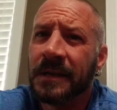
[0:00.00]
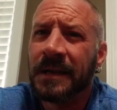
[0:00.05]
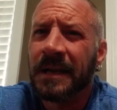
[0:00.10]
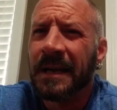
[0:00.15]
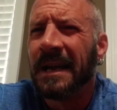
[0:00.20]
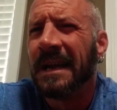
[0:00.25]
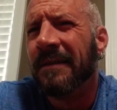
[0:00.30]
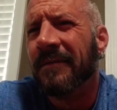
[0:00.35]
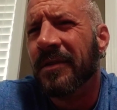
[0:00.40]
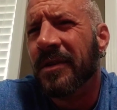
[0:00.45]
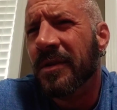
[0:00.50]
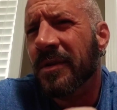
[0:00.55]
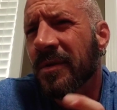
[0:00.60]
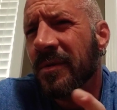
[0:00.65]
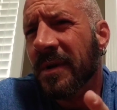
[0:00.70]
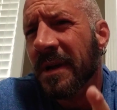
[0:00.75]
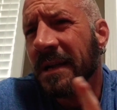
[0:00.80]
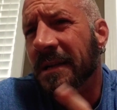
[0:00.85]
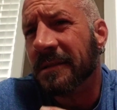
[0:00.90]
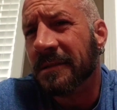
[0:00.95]
I have a
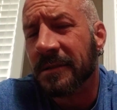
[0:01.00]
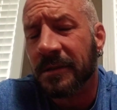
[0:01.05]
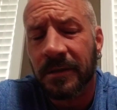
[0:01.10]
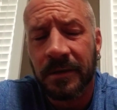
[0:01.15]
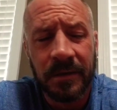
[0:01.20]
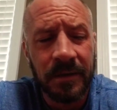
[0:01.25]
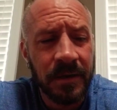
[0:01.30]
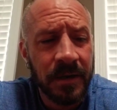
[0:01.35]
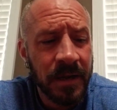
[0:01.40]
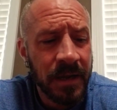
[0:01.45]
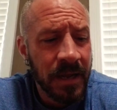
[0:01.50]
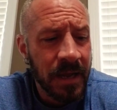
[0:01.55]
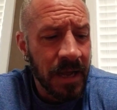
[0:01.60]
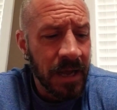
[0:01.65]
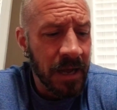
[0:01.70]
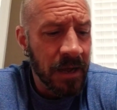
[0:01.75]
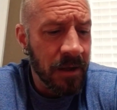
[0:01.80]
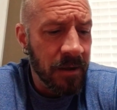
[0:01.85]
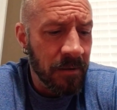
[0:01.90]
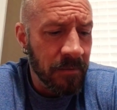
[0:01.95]
new answer.
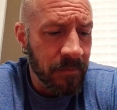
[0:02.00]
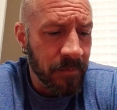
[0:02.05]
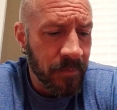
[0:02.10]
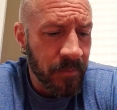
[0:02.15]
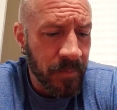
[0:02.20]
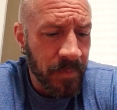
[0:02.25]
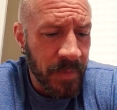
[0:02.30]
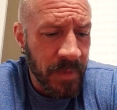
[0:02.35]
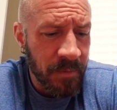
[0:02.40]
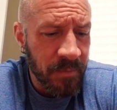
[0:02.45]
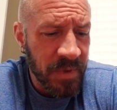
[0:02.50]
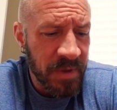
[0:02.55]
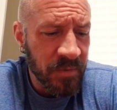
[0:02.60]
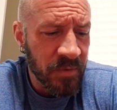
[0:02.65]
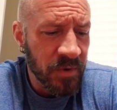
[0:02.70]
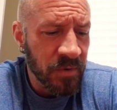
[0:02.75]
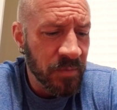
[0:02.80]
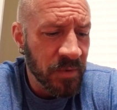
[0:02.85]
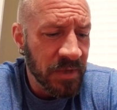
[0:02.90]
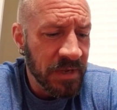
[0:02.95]
People
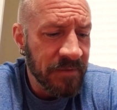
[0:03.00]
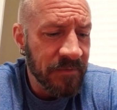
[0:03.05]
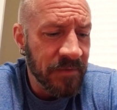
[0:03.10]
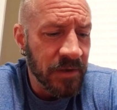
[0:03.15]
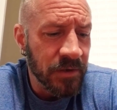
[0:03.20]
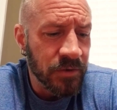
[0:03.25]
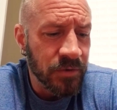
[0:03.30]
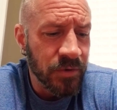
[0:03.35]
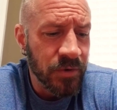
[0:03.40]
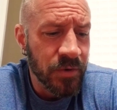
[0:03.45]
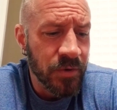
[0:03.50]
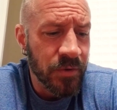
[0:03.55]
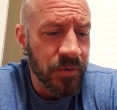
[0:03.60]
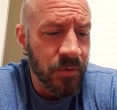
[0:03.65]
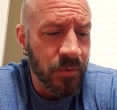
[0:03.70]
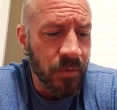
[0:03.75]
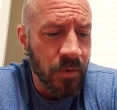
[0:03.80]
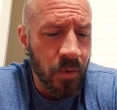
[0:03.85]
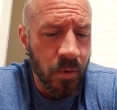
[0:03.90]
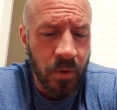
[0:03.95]
who believe that truth
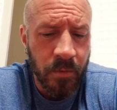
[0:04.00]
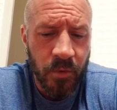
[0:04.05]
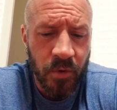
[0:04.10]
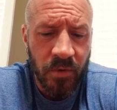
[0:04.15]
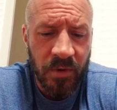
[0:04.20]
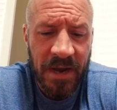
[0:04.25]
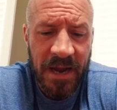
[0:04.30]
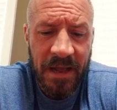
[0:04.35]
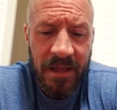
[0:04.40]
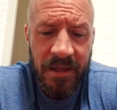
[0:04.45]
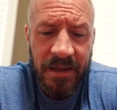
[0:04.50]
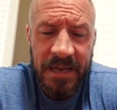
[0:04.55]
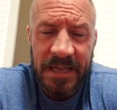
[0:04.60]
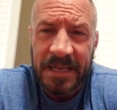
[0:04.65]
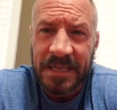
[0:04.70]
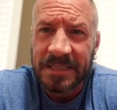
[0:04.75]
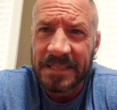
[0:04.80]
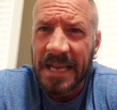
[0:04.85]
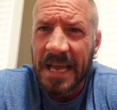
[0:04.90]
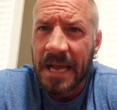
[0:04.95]
or morality
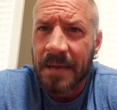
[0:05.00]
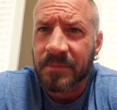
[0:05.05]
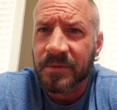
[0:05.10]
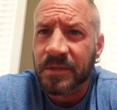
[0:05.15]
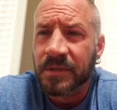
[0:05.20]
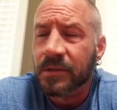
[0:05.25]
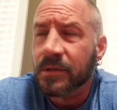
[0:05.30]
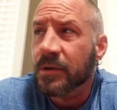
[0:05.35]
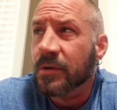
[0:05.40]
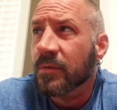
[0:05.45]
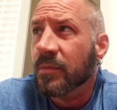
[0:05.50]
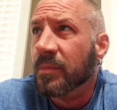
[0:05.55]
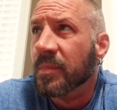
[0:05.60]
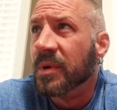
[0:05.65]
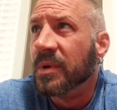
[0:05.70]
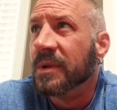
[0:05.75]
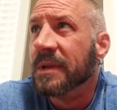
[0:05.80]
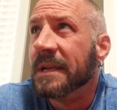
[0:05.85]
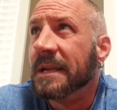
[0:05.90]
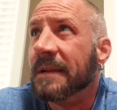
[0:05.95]
is absolute
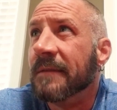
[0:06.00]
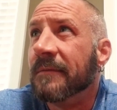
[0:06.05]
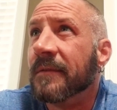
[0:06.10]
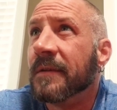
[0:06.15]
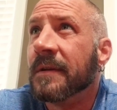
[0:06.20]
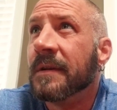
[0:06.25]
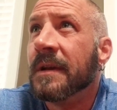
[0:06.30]
believe